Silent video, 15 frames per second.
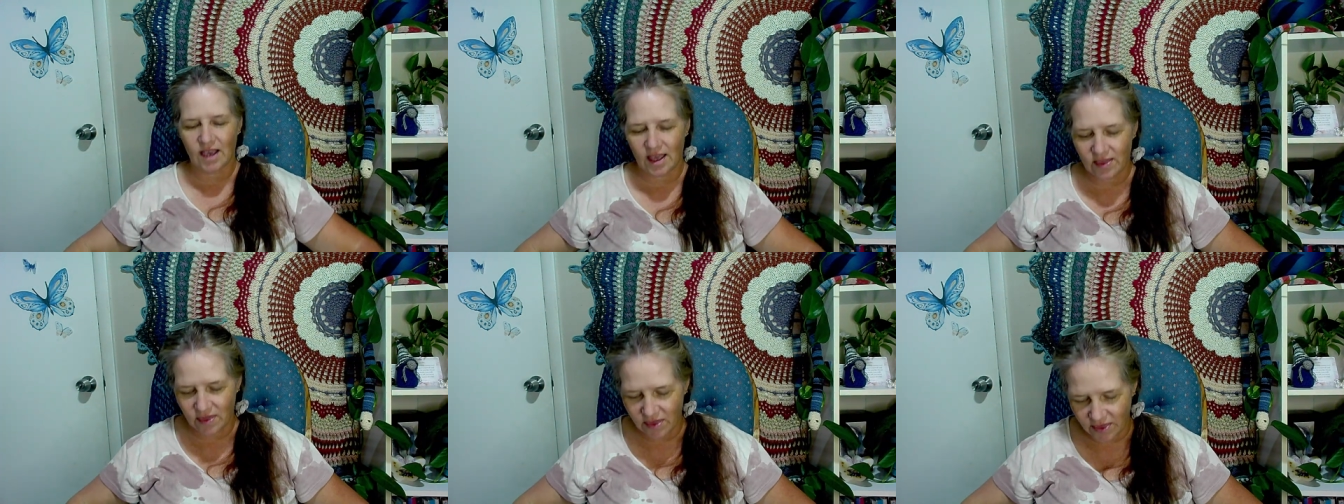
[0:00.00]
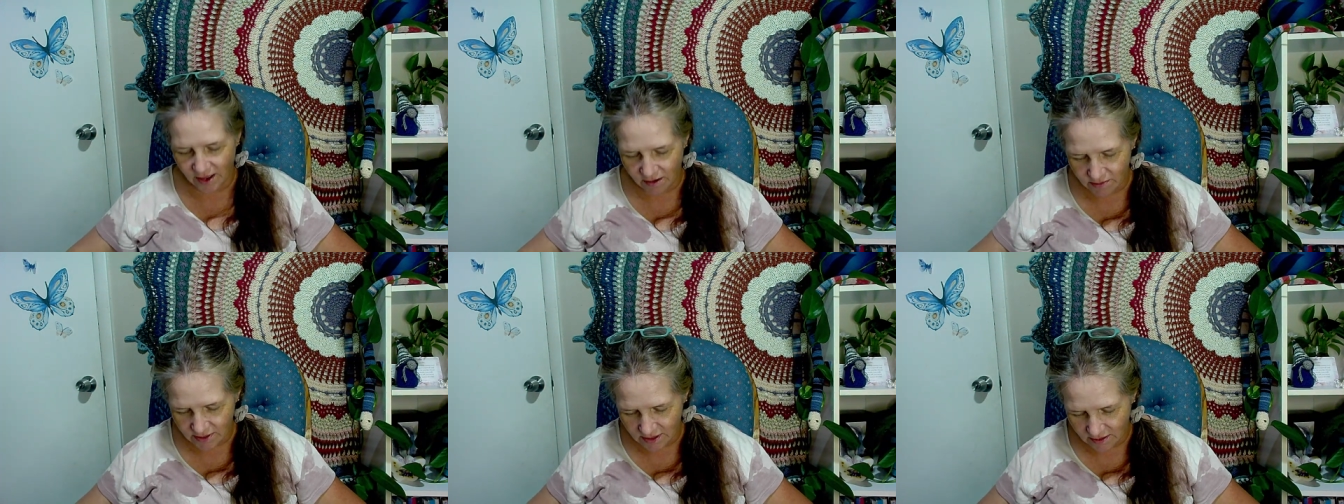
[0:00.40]
And uh,
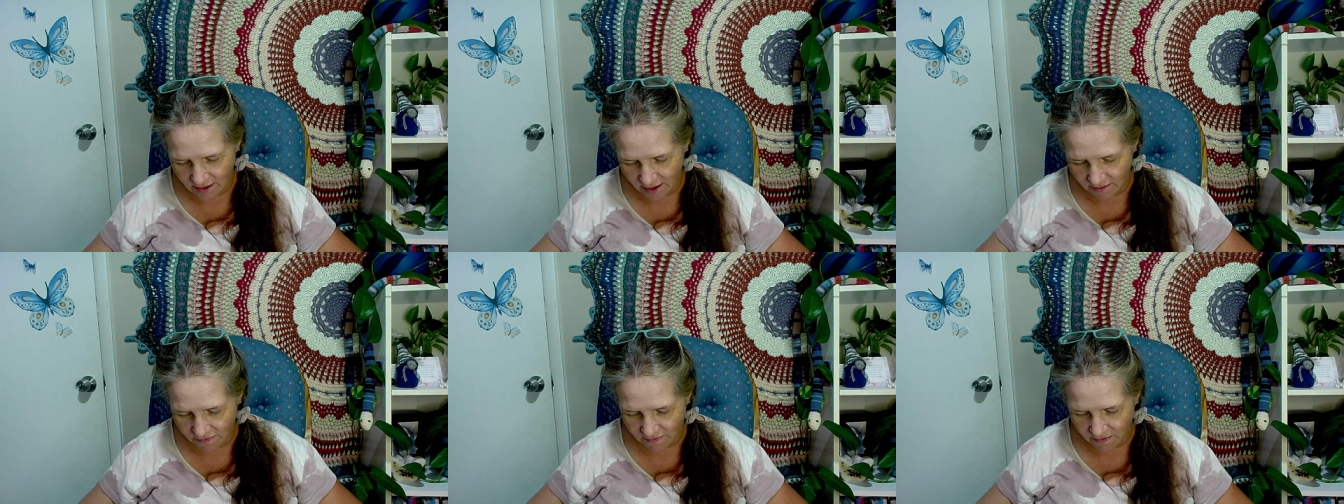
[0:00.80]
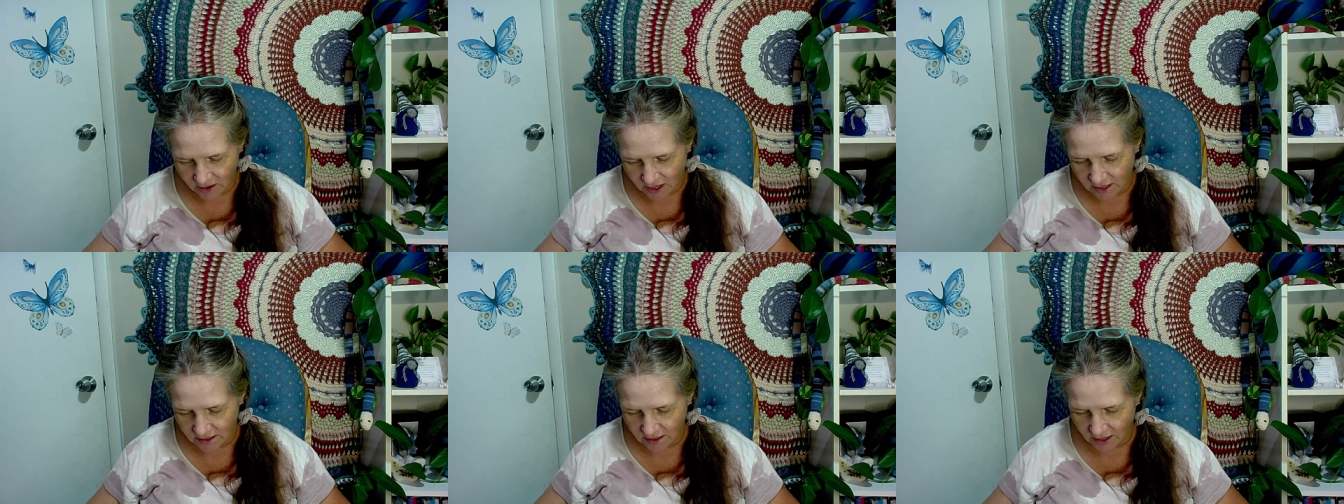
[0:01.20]
that was a lot of
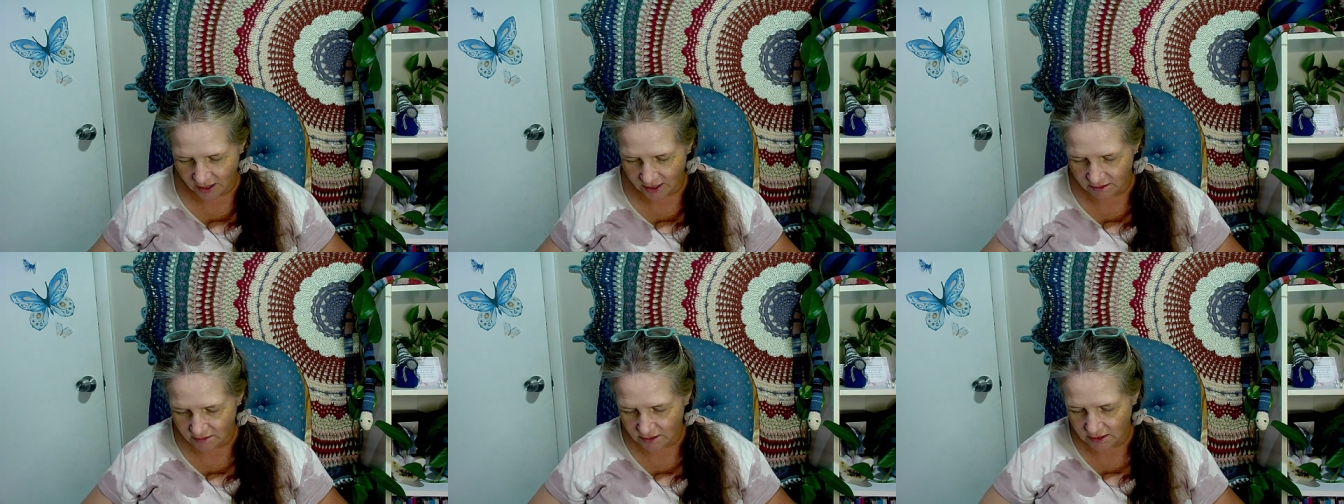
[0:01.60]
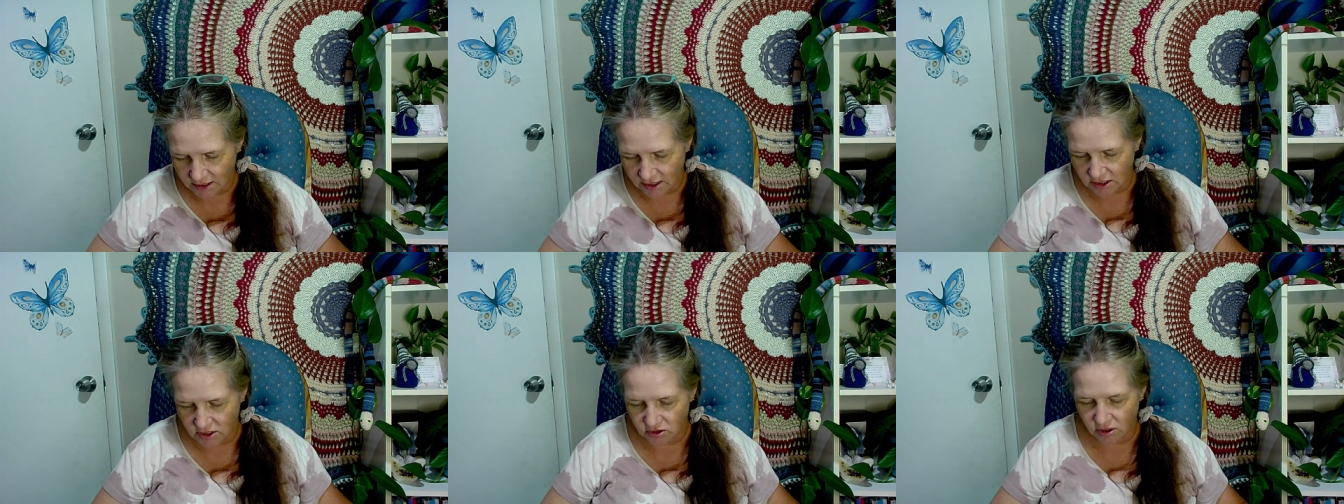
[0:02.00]
fun. I
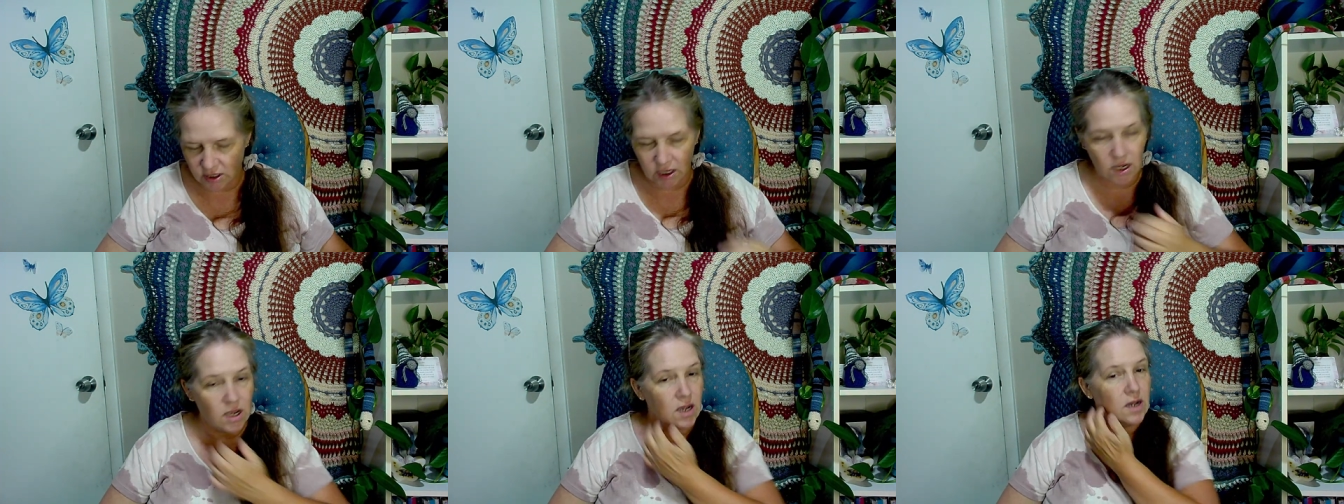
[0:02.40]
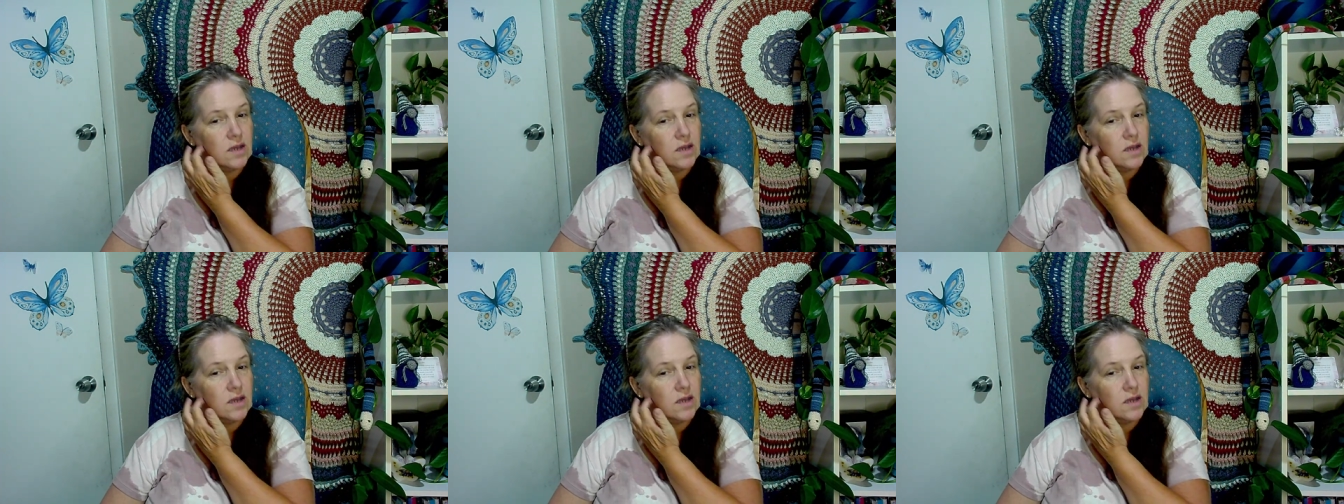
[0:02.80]
really enjoyed it.